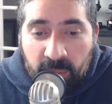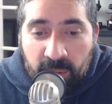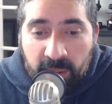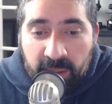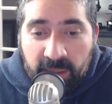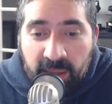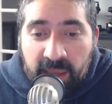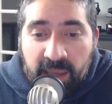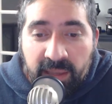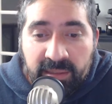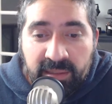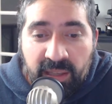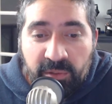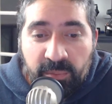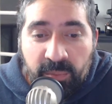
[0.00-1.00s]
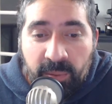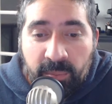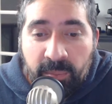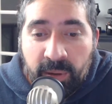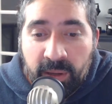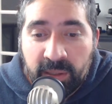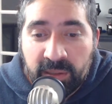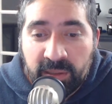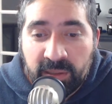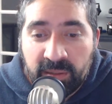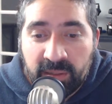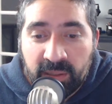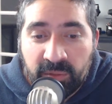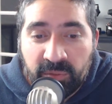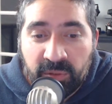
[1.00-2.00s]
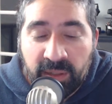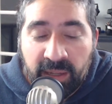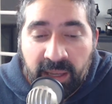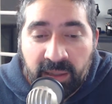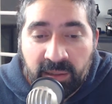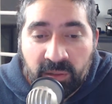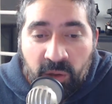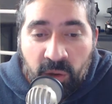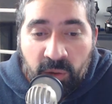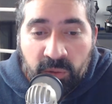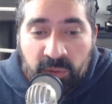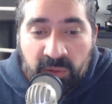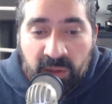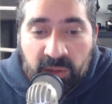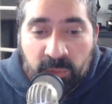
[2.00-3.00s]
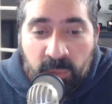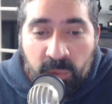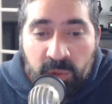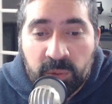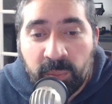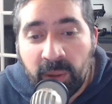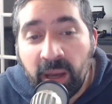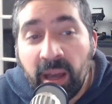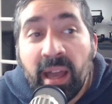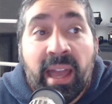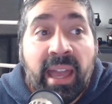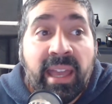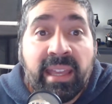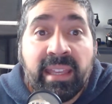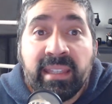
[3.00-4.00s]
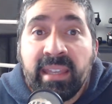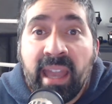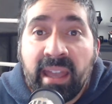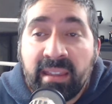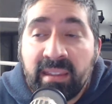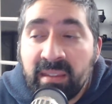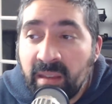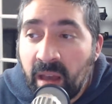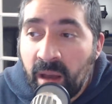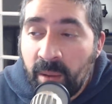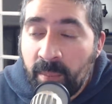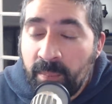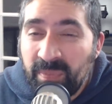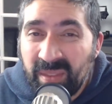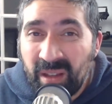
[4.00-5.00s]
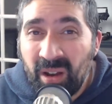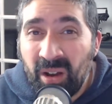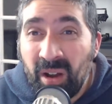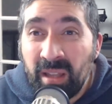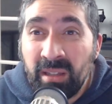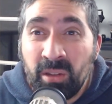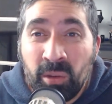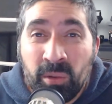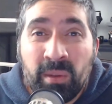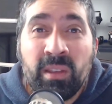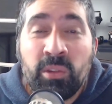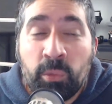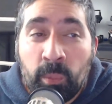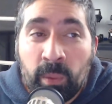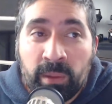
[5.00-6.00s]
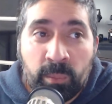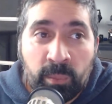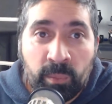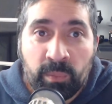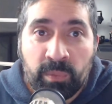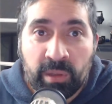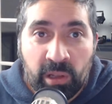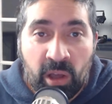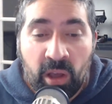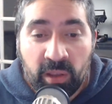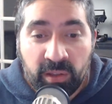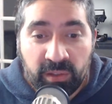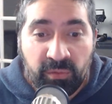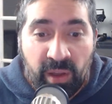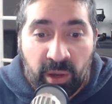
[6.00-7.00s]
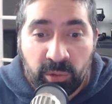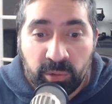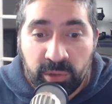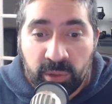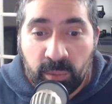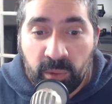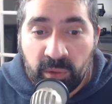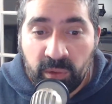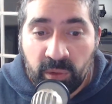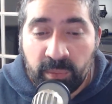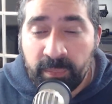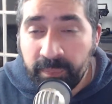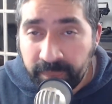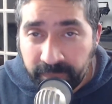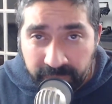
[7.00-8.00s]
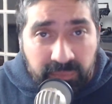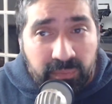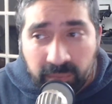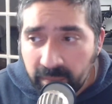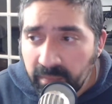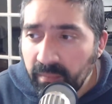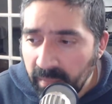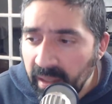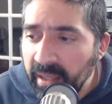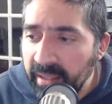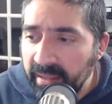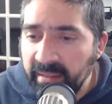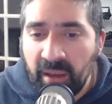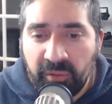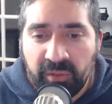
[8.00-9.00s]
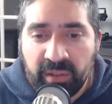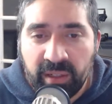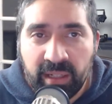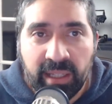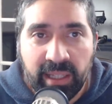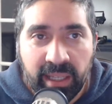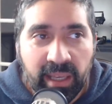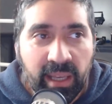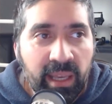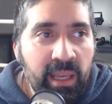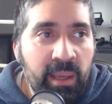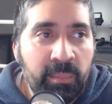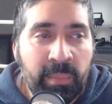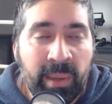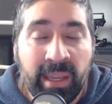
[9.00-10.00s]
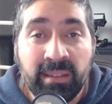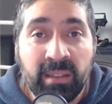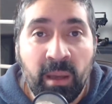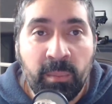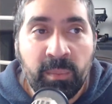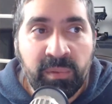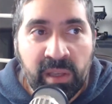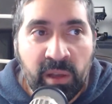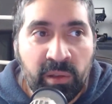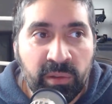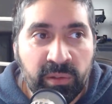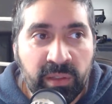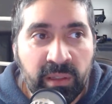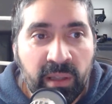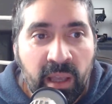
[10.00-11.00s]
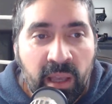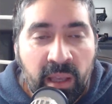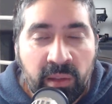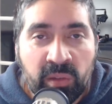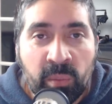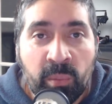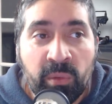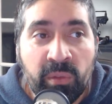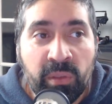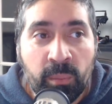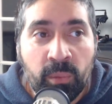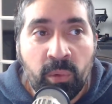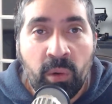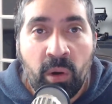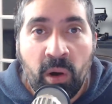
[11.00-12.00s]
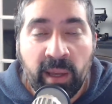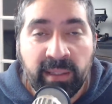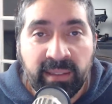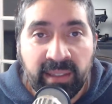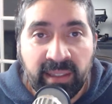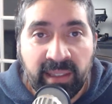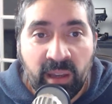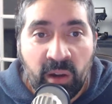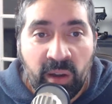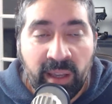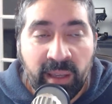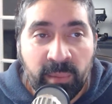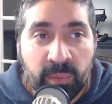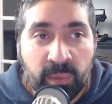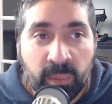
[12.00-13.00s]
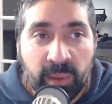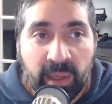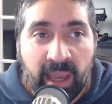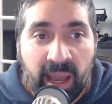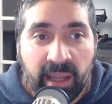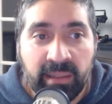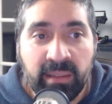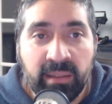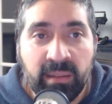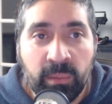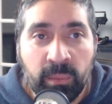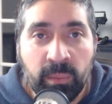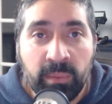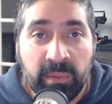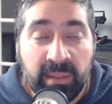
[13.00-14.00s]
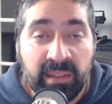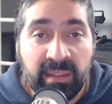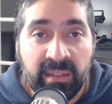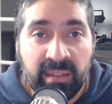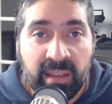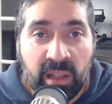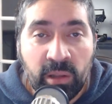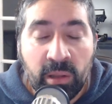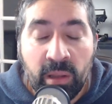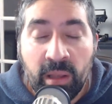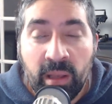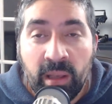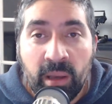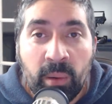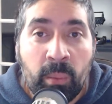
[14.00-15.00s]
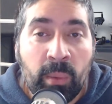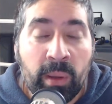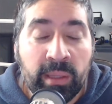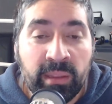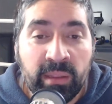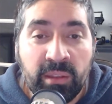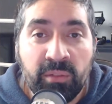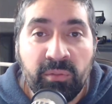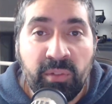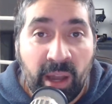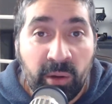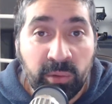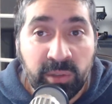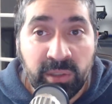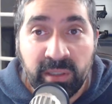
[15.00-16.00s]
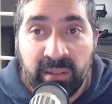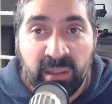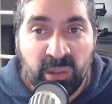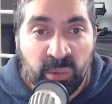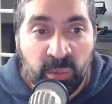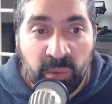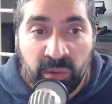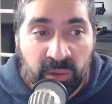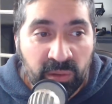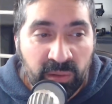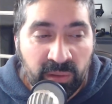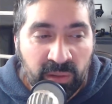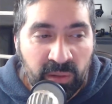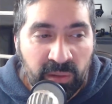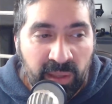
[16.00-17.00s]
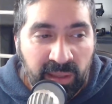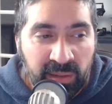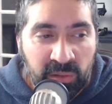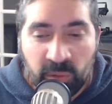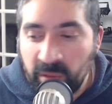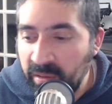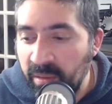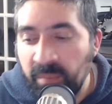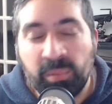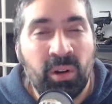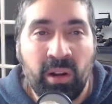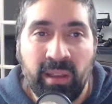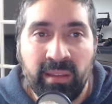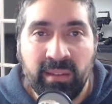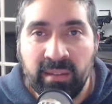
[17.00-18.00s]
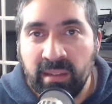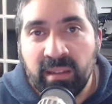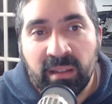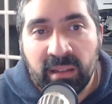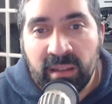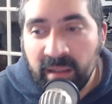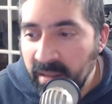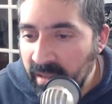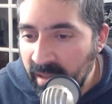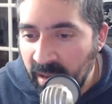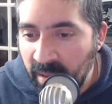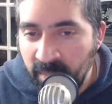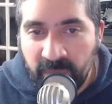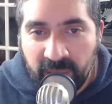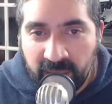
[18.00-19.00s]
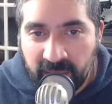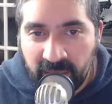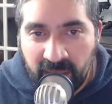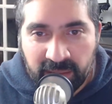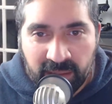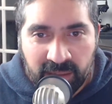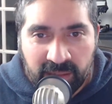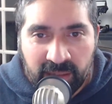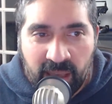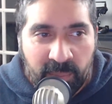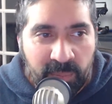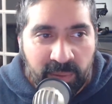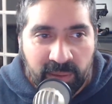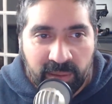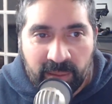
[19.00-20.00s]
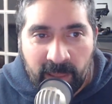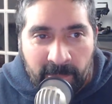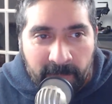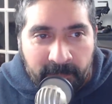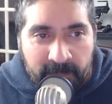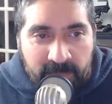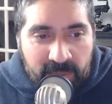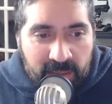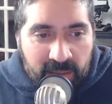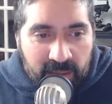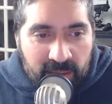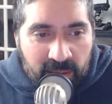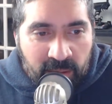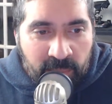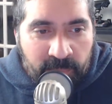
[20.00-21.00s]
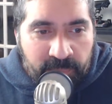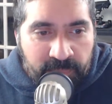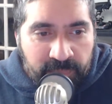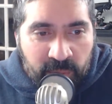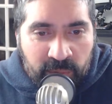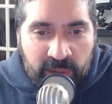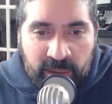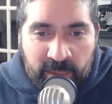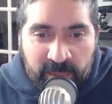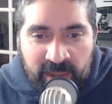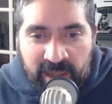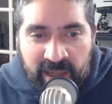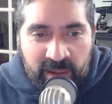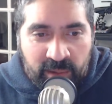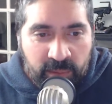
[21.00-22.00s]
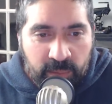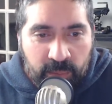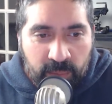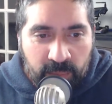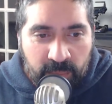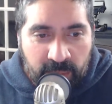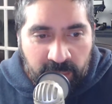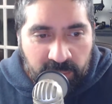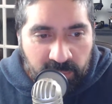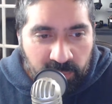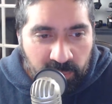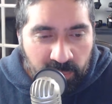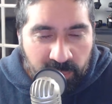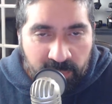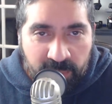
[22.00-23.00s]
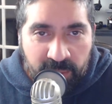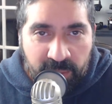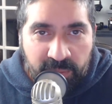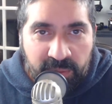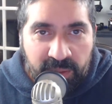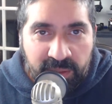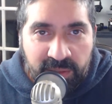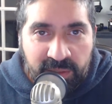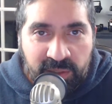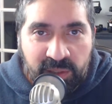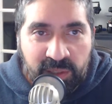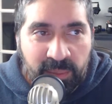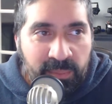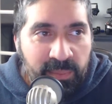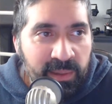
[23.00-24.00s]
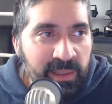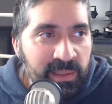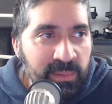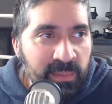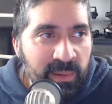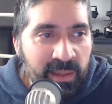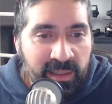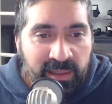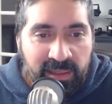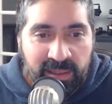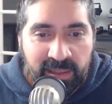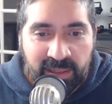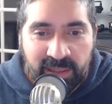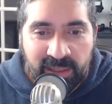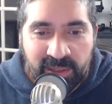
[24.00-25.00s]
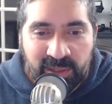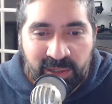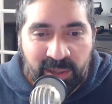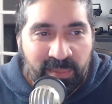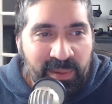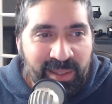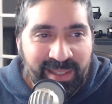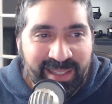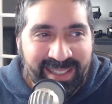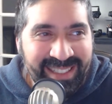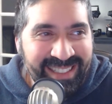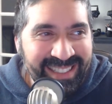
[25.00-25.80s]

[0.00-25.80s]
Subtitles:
I save my purchases for the next code, says Mooch. But yes, I noticed when the last voucher was on, it definitely picked up sales, and some of the more high ticket items we had did sell when the voucher deal was on, so that's not surprising that does happen. Alright, I'm gonna get on and do a bit of this shippage, man. Shippage.